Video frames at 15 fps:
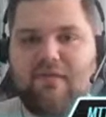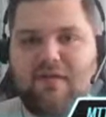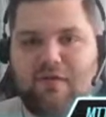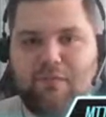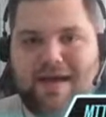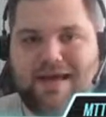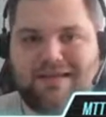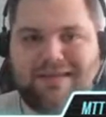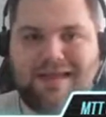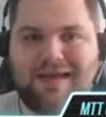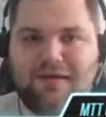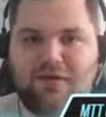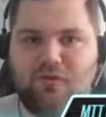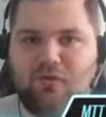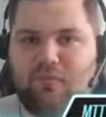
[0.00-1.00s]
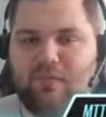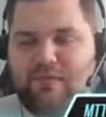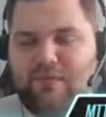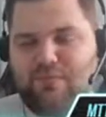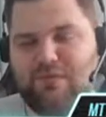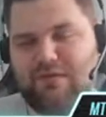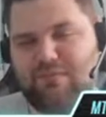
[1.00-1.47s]
bad luck, or
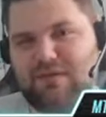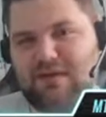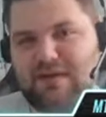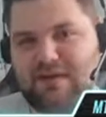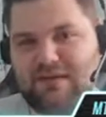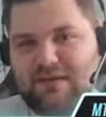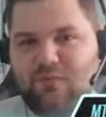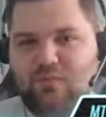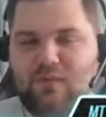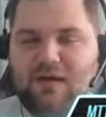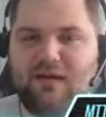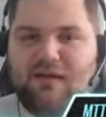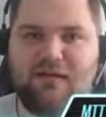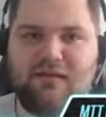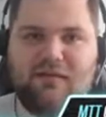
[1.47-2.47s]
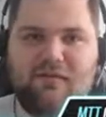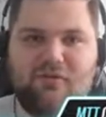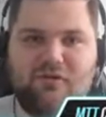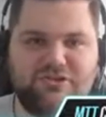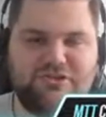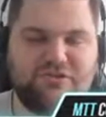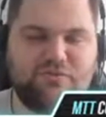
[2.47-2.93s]
maybe not playing that well,
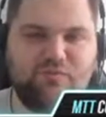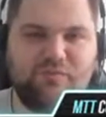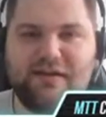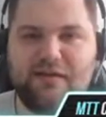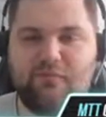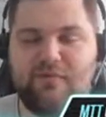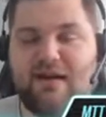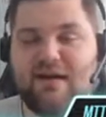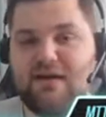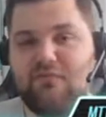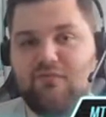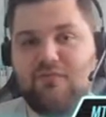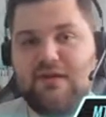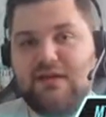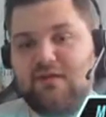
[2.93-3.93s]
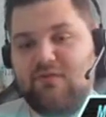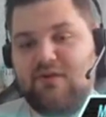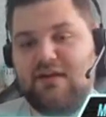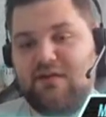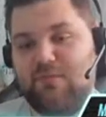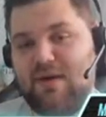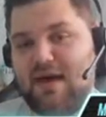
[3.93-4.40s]
or just really running
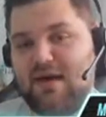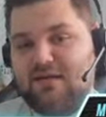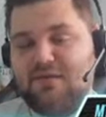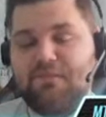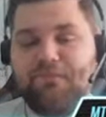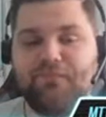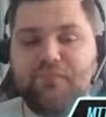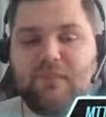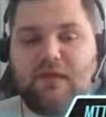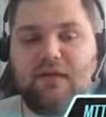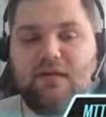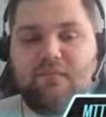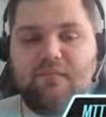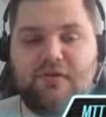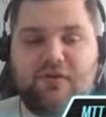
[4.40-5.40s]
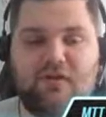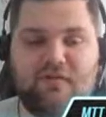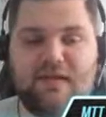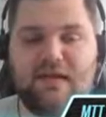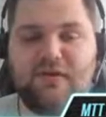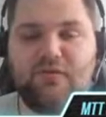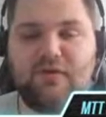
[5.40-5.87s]
really bad. Because
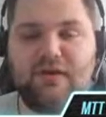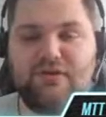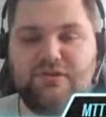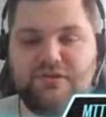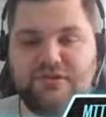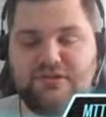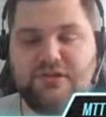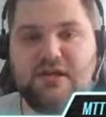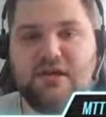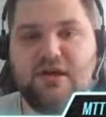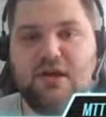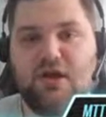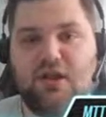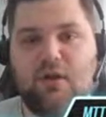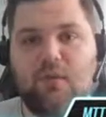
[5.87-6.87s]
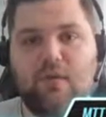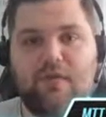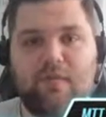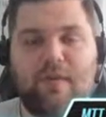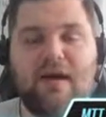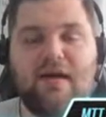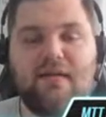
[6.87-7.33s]
then you can just lower the
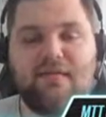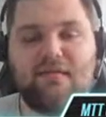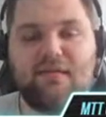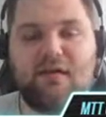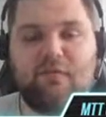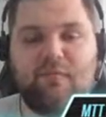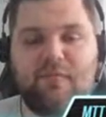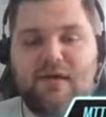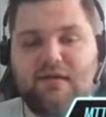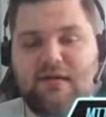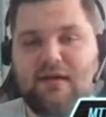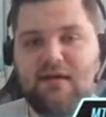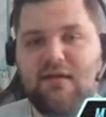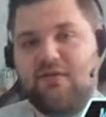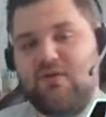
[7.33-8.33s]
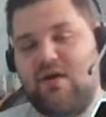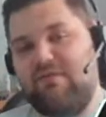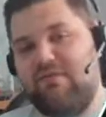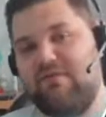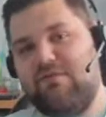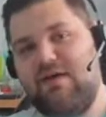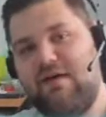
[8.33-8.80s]
buy-ins a little bit and you have
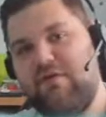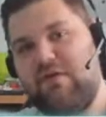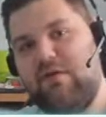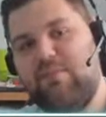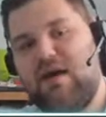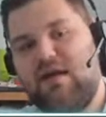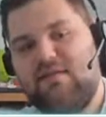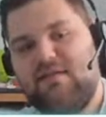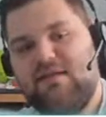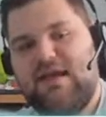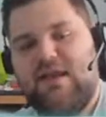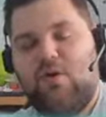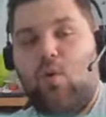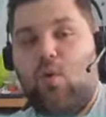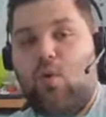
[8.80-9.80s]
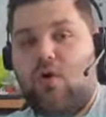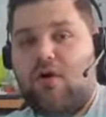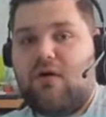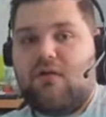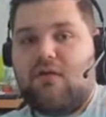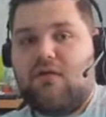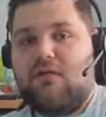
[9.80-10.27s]
500 buy-ins again.
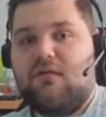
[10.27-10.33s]
Or,